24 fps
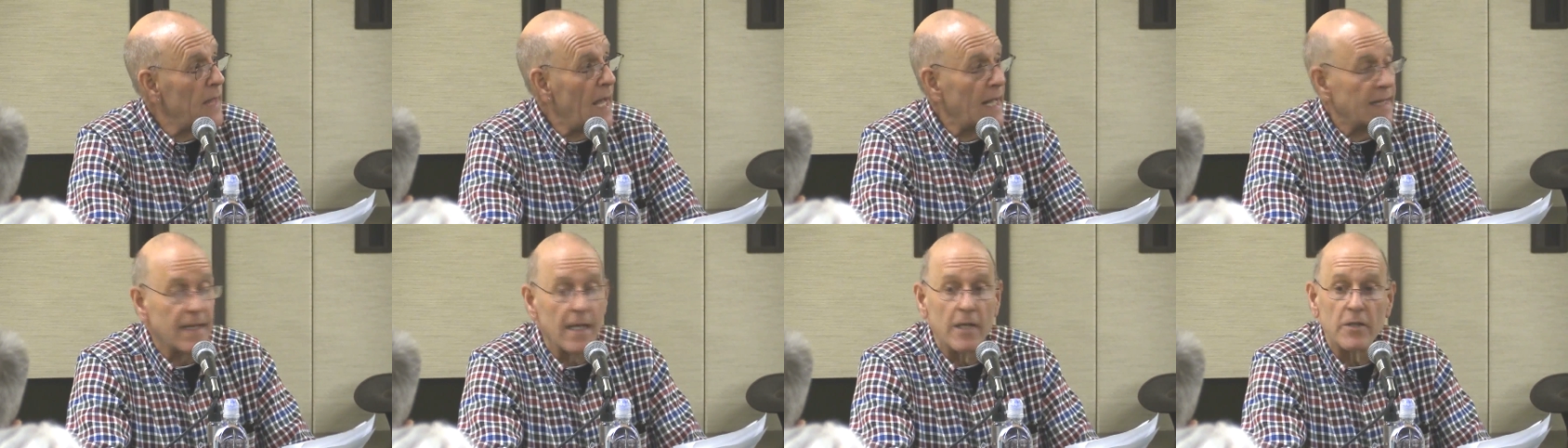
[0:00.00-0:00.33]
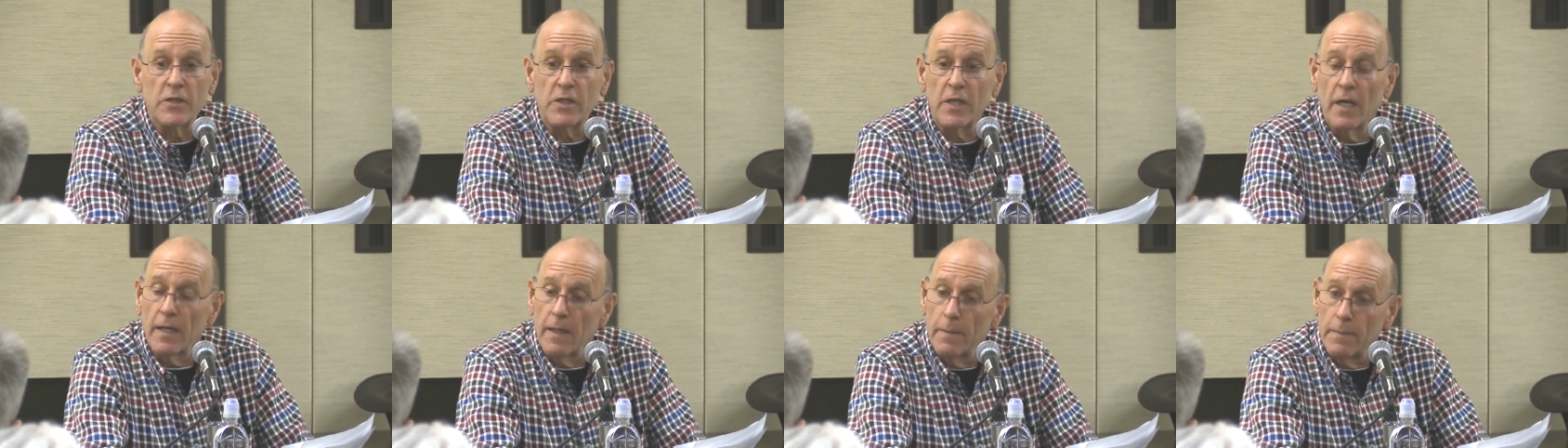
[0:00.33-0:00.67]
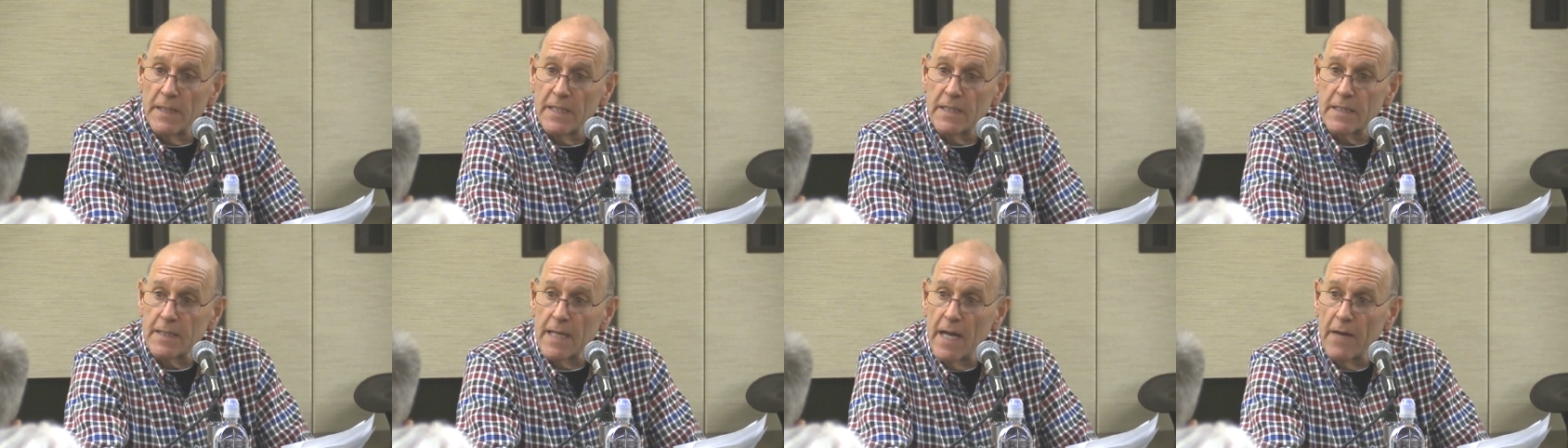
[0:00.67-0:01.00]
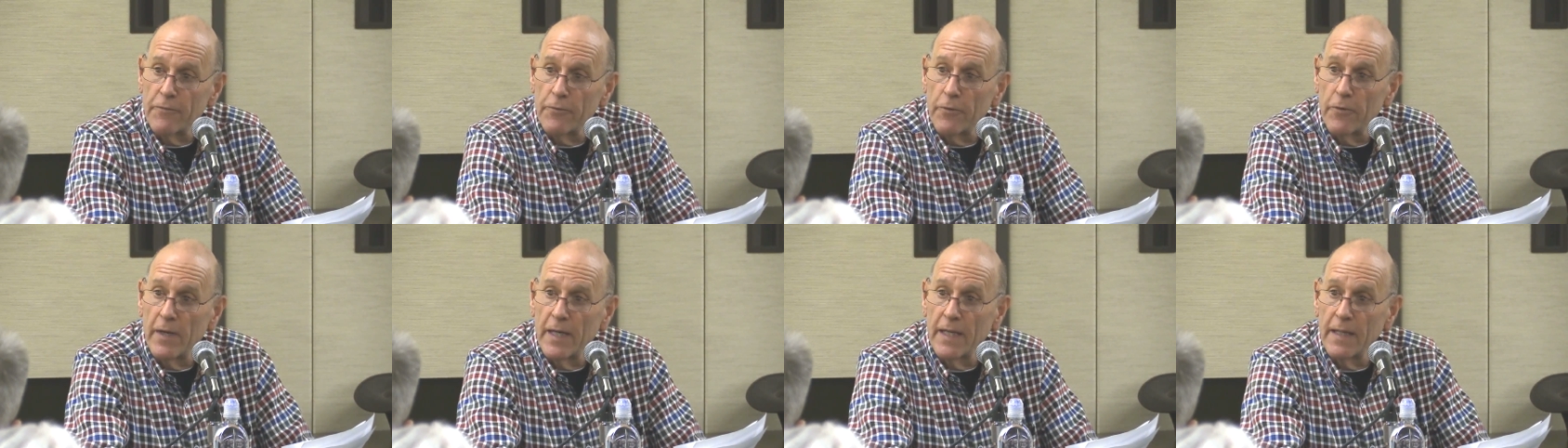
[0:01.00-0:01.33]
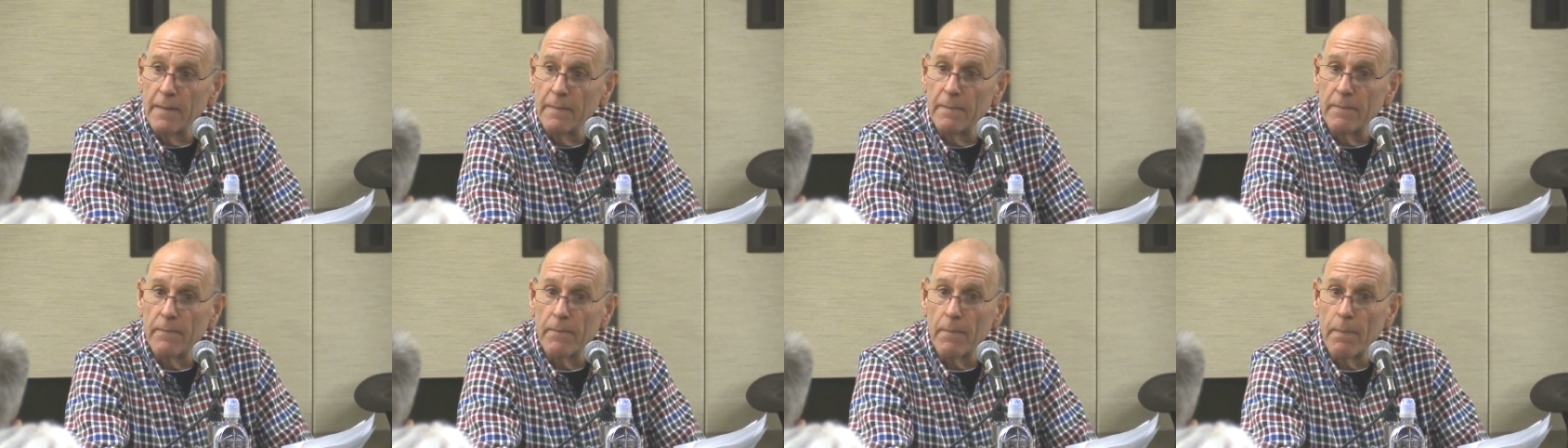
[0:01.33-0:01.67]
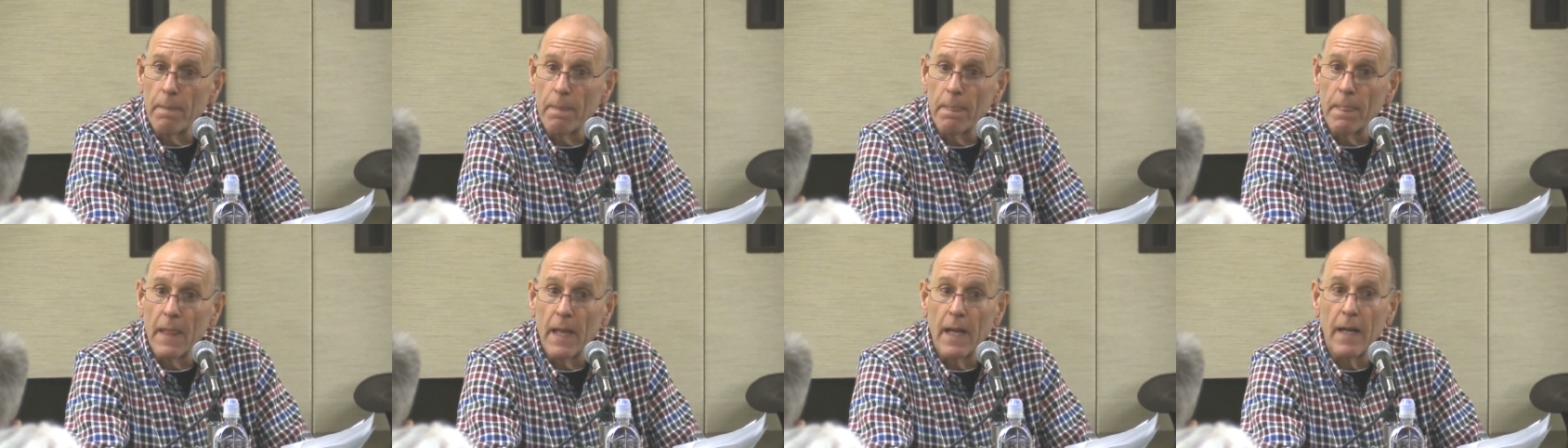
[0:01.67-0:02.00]
that there's going to be suffering,
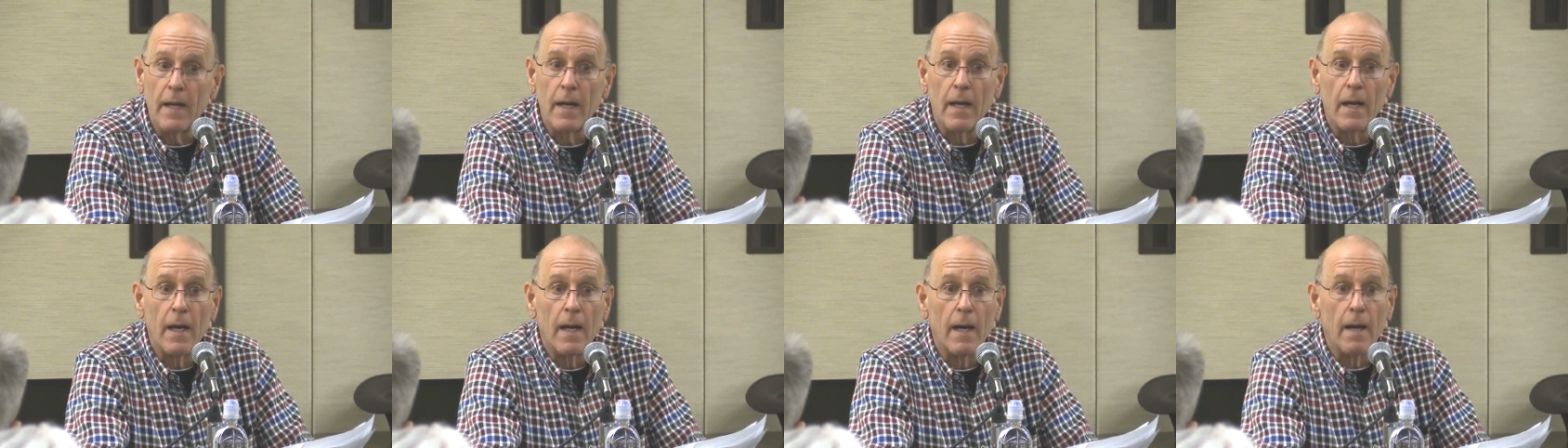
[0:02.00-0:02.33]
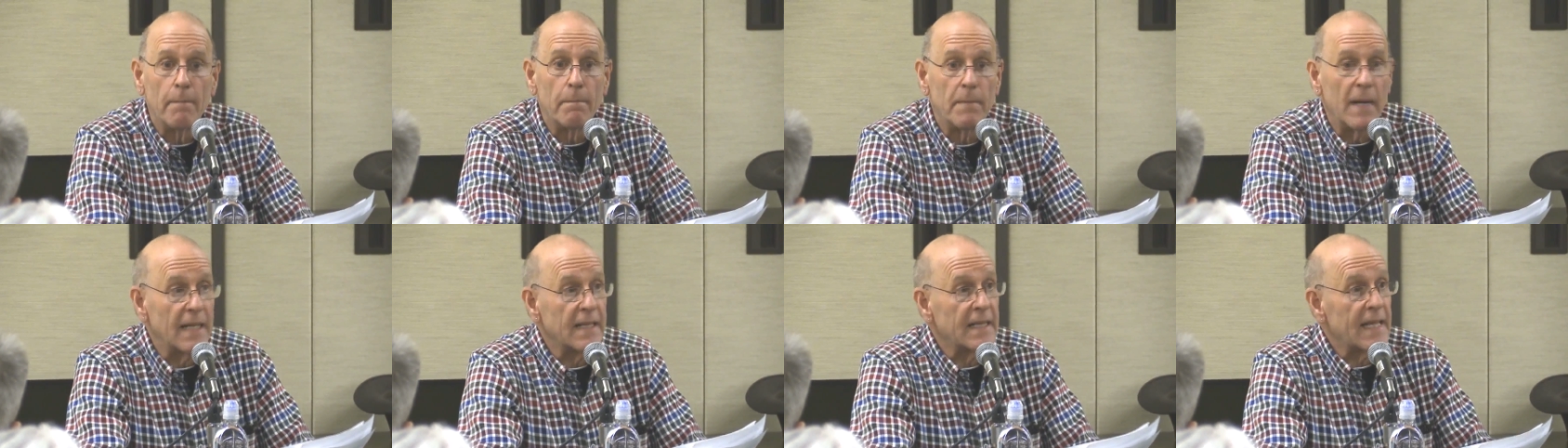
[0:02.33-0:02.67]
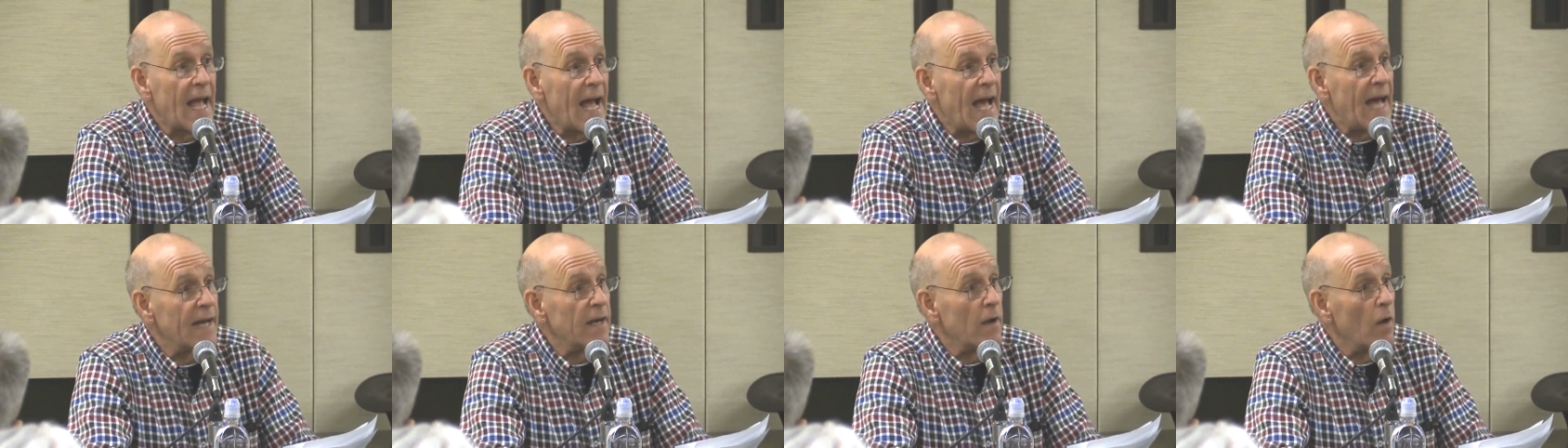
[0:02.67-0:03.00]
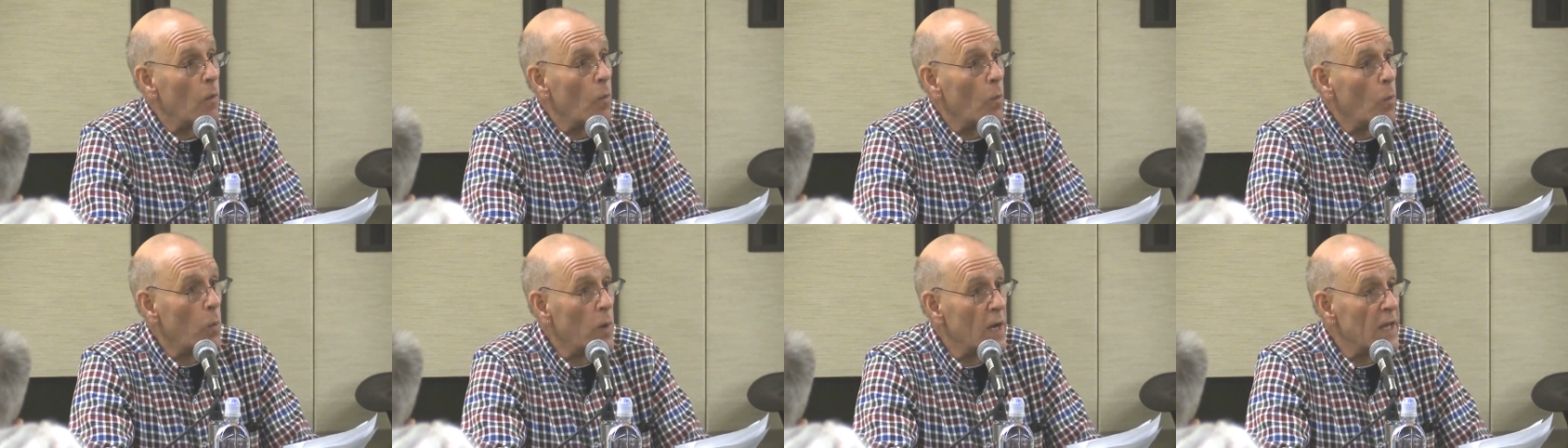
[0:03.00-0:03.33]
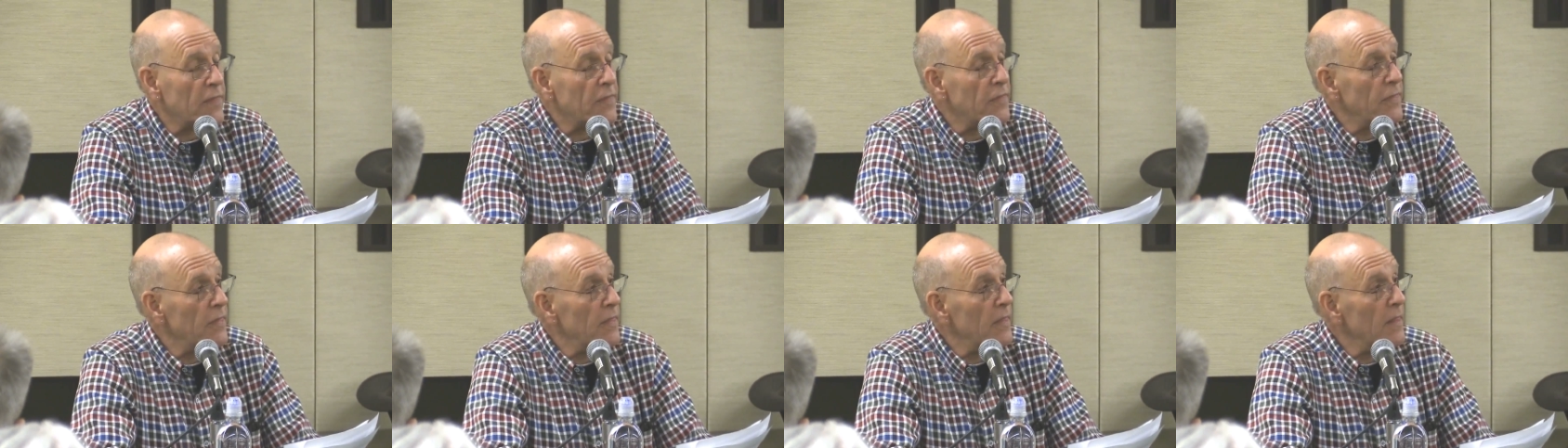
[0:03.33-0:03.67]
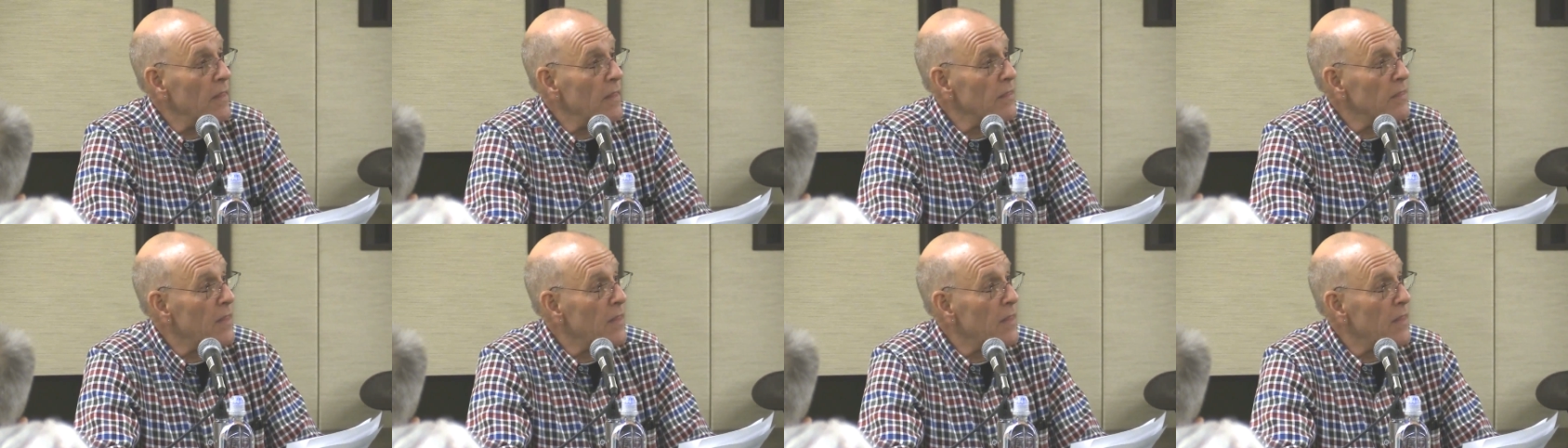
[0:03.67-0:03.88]
but that with